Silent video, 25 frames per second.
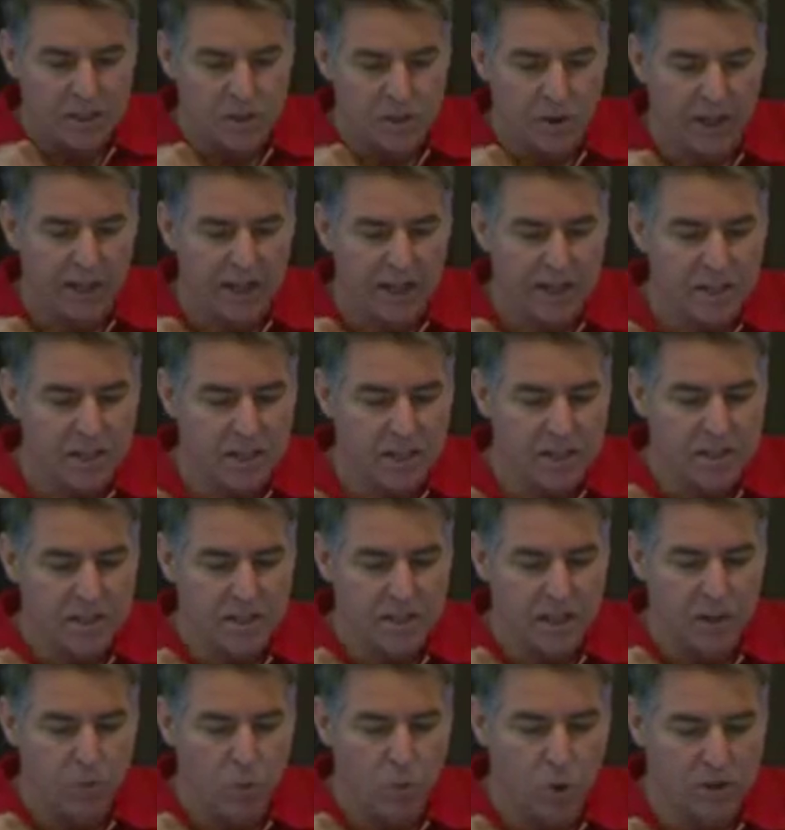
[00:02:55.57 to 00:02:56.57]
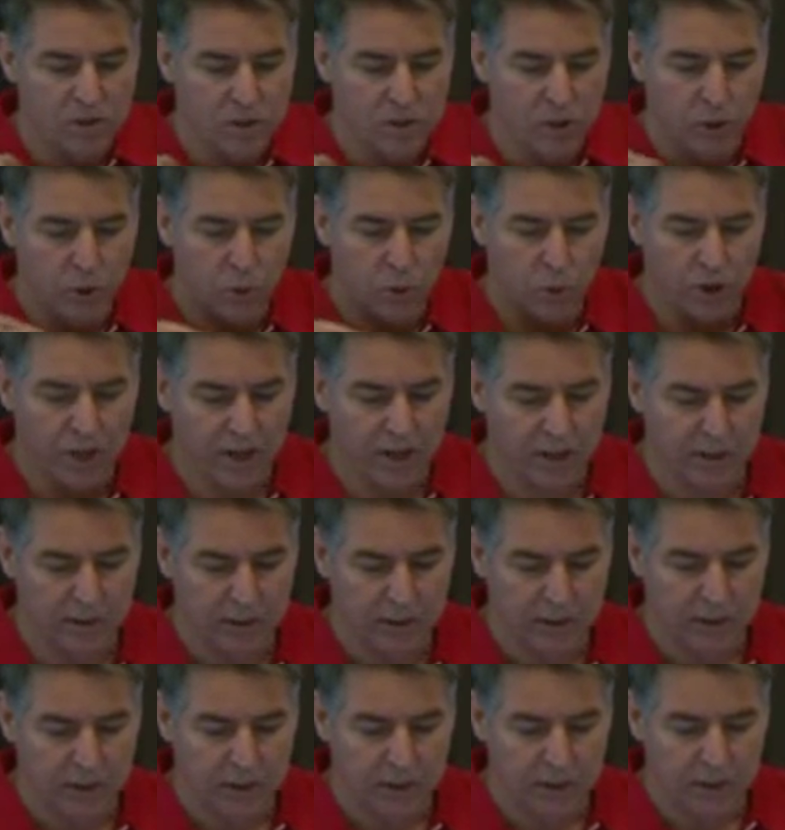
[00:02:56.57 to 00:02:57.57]
so I can actually see what's on order,
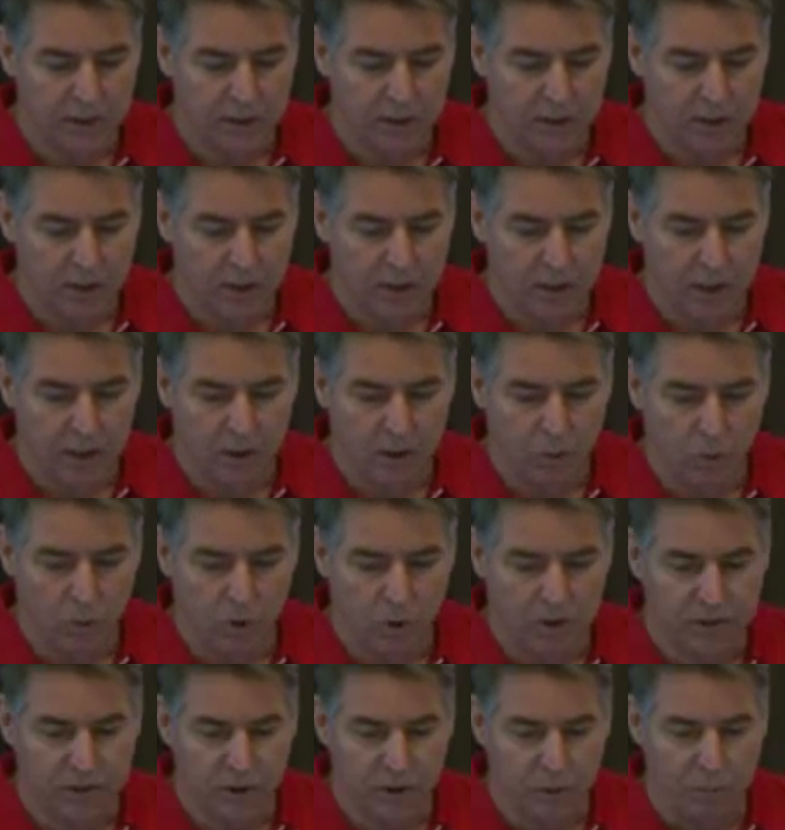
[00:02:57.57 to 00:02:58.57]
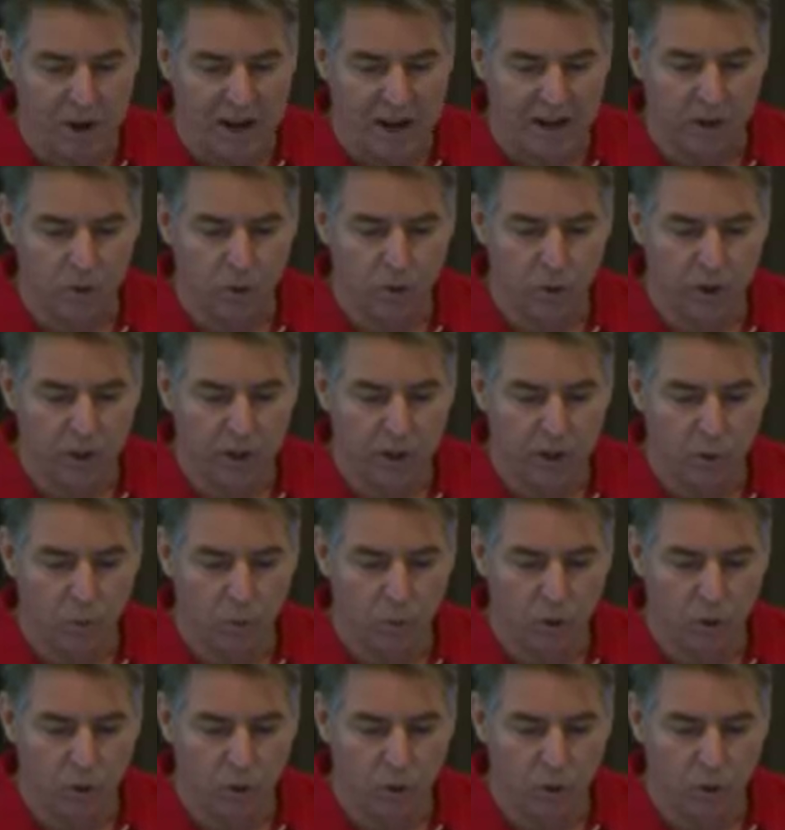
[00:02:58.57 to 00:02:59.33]
what's on back order,